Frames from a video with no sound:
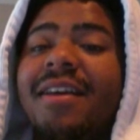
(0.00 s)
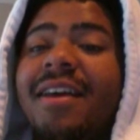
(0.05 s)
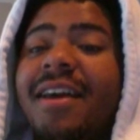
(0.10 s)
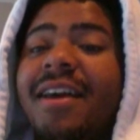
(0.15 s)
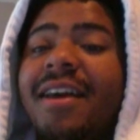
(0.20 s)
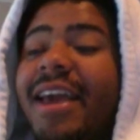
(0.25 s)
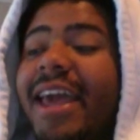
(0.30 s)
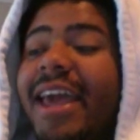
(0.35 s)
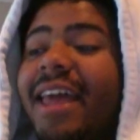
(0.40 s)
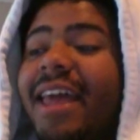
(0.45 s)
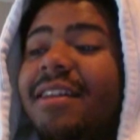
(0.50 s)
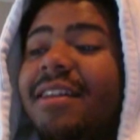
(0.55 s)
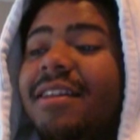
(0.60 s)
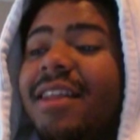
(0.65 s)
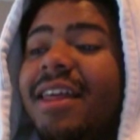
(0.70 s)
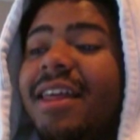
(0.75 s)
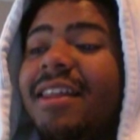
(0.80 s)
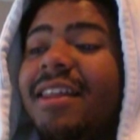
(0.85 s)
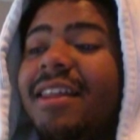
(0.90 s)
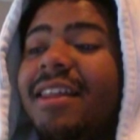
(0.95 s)
and
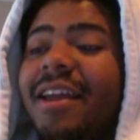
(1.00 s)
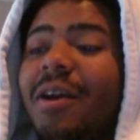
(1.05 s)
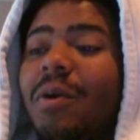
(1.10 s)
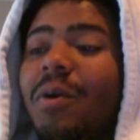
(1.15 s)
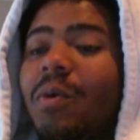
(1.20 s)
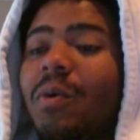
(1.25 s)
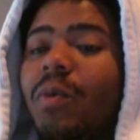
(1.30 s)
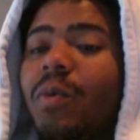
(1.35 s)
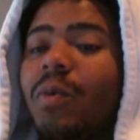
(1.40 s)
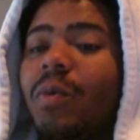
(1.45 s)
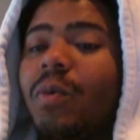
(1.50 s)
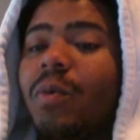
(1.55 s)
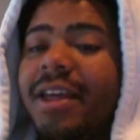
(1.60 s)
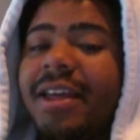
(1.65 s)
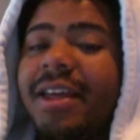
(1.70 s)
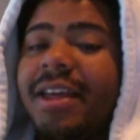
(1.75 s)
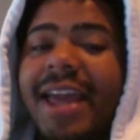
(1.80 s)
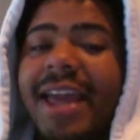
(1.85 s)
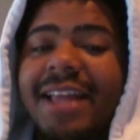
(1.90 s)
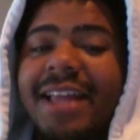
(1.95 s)
Lily really
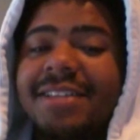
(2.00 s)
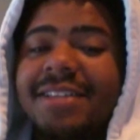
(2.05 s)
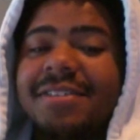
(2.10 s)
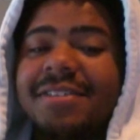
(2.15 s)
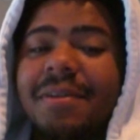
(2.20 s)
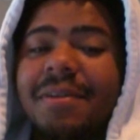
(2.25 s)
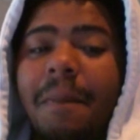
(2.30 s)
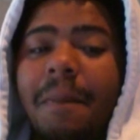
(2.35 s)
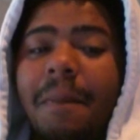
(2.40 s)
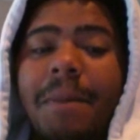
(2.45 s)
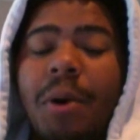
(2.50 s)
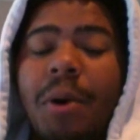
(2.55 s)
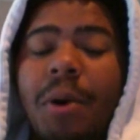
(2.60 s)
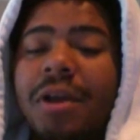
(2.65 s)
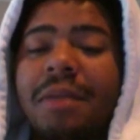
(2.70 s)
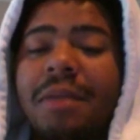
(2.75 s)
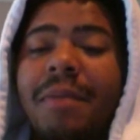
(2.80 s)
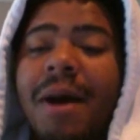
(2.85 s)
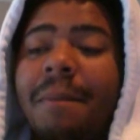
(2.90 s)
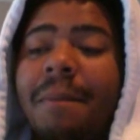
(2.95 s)
hates the
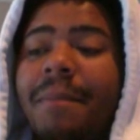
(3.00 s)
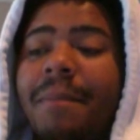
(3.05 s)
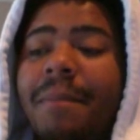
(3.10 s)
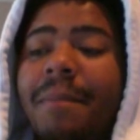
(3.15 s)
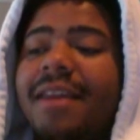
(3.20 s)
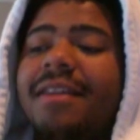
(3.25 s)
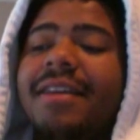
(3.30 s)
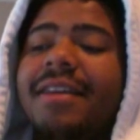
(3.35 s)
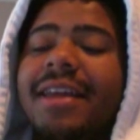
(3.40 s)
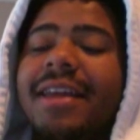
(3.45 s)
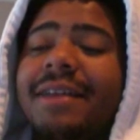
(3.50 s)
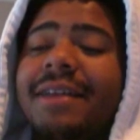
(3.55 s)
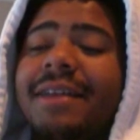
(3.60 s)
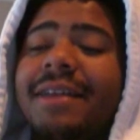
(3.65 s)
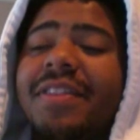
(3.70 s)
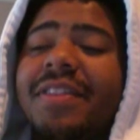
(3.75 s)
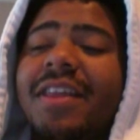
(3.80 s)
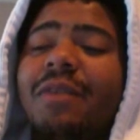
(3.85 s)
Pokemon battling and everything,